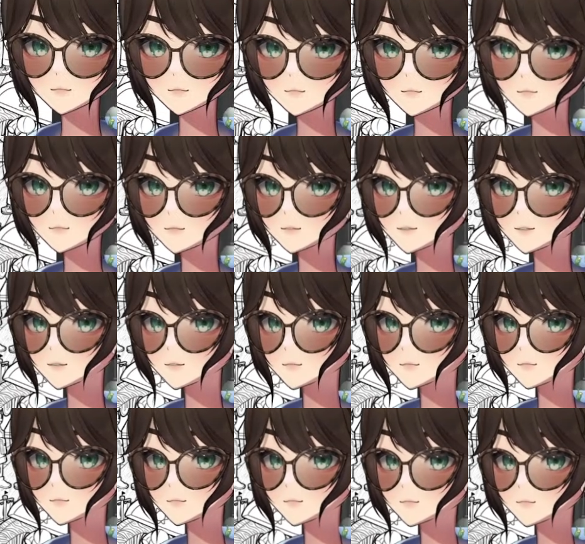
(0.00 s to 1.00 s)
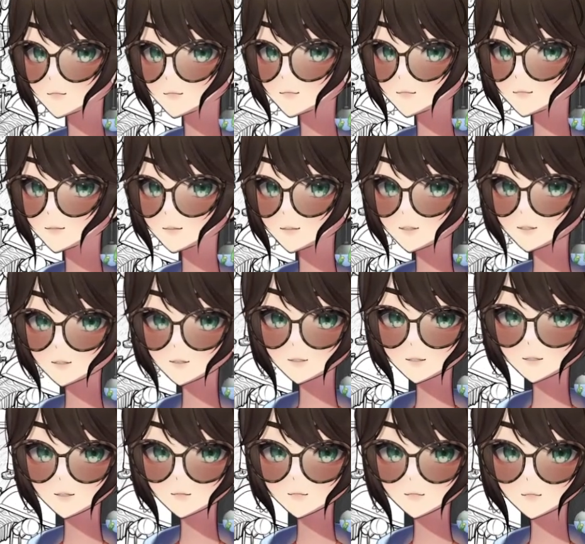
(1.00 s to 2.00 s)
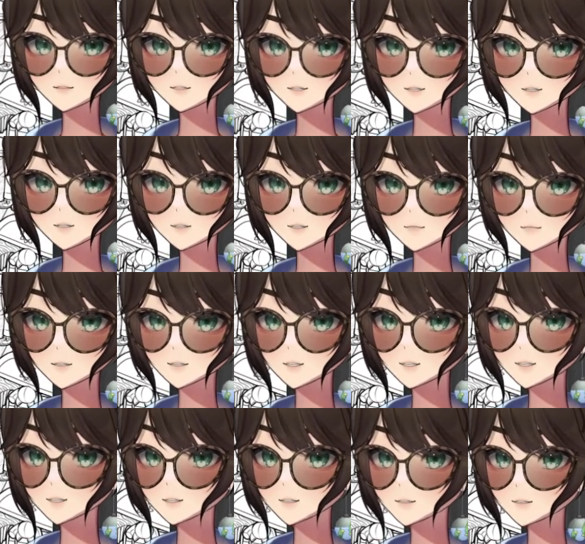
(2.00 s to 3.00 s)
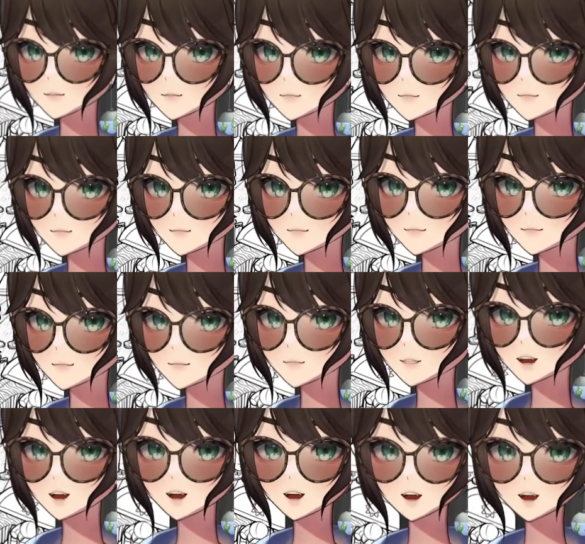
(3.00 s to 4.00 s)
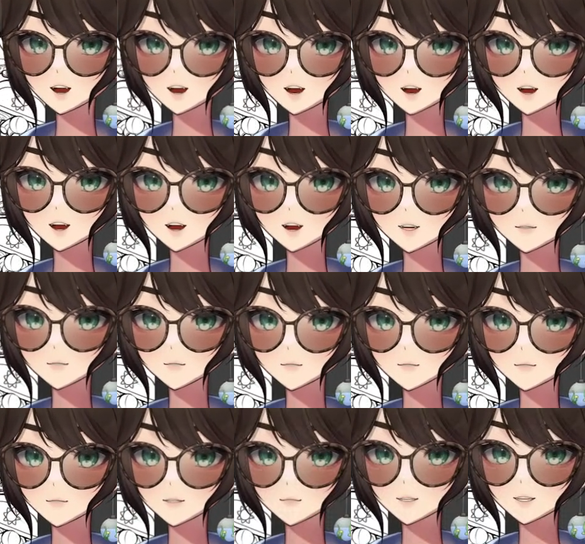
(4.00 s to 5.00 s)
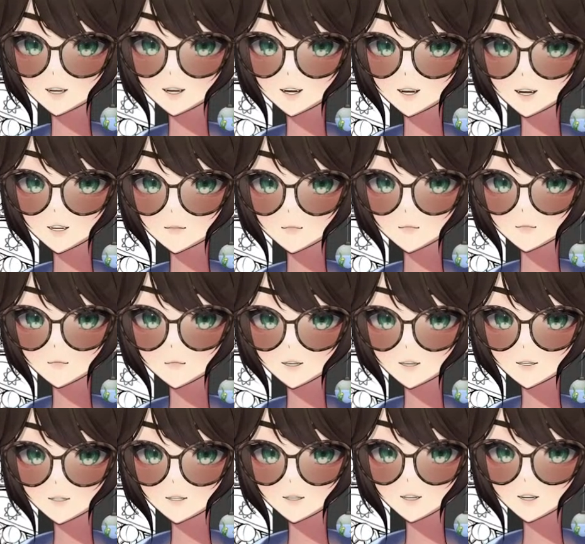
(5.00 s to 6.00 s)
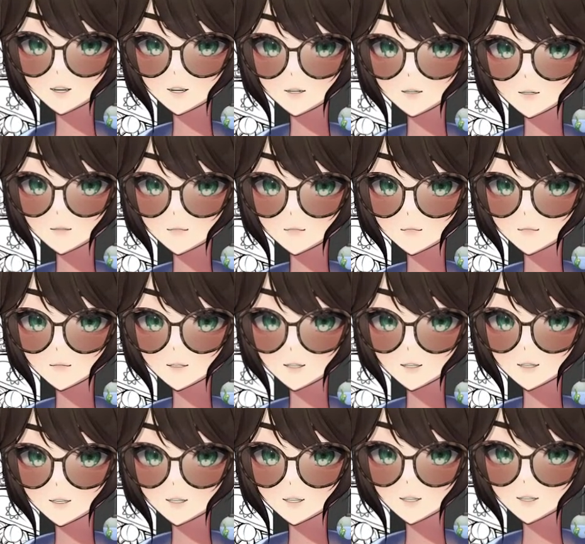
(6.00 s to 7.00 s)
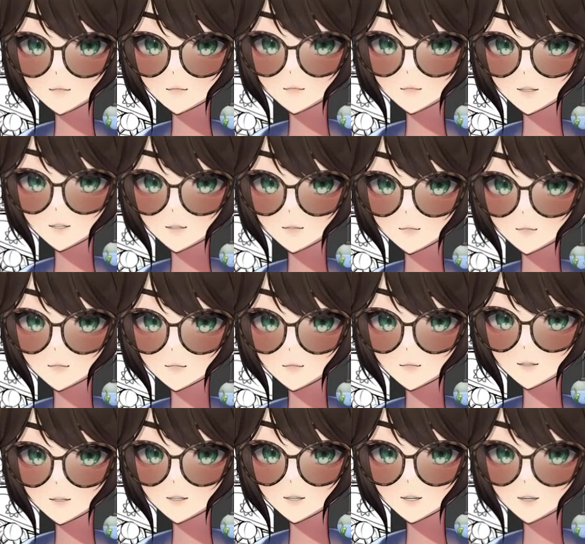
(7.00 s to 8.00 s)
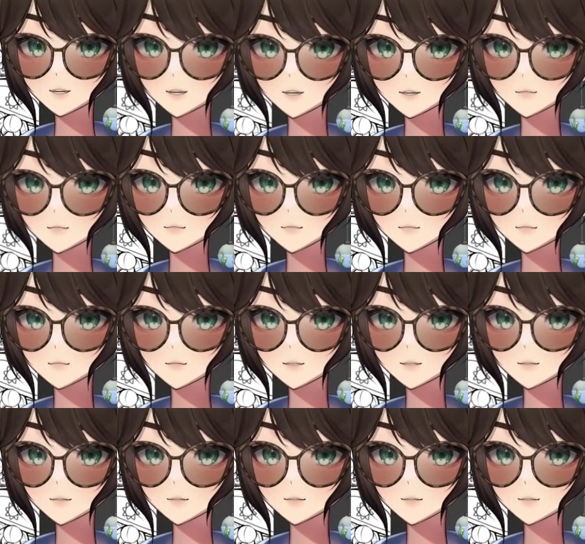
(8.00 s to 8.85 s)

like super dark or like not even the color? But there's even like actual watercolors, so we can like come in here and like kind of do it.